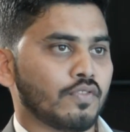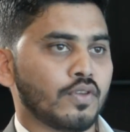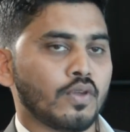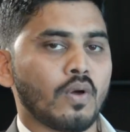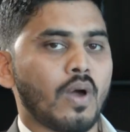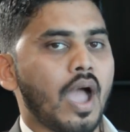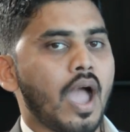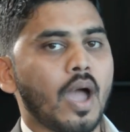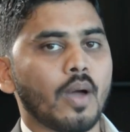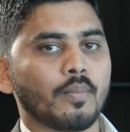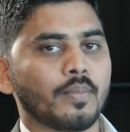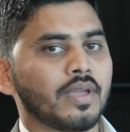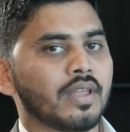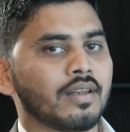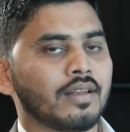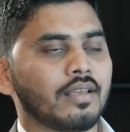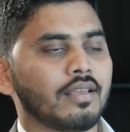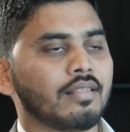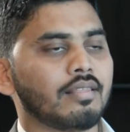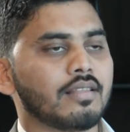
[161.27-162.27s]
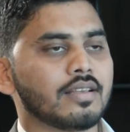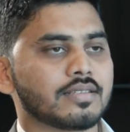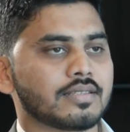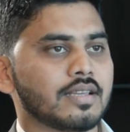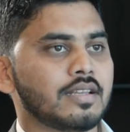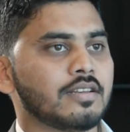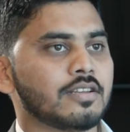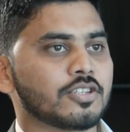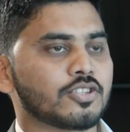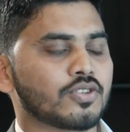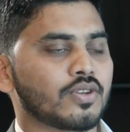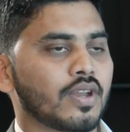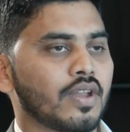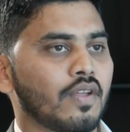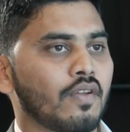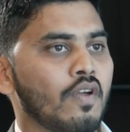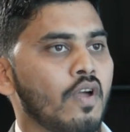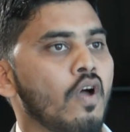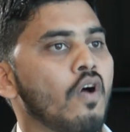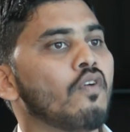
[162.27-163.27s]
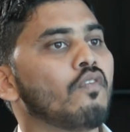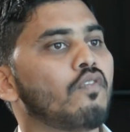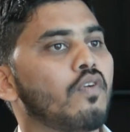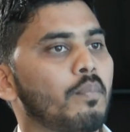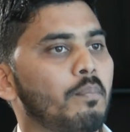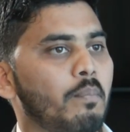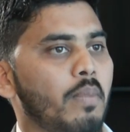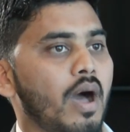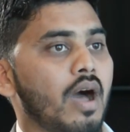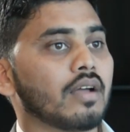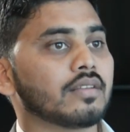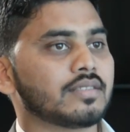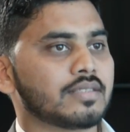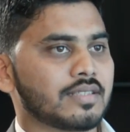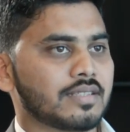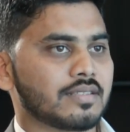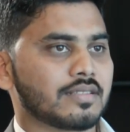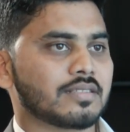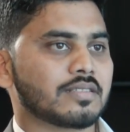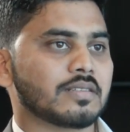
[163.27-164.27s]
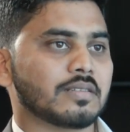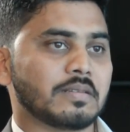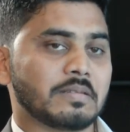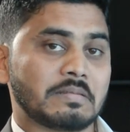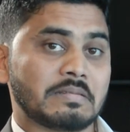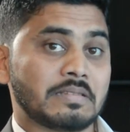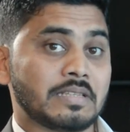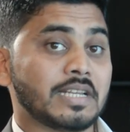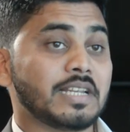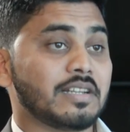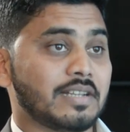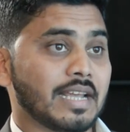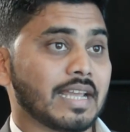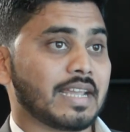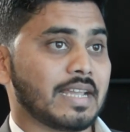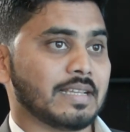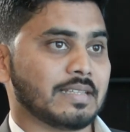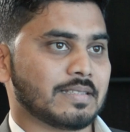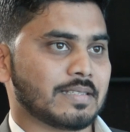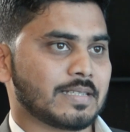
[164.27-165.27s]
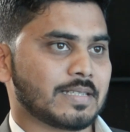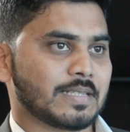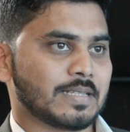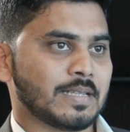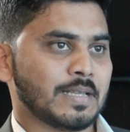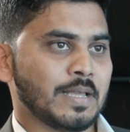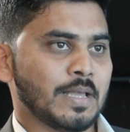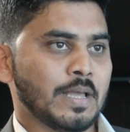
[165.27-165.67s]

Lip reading: You have been in this industry for past 3 decades.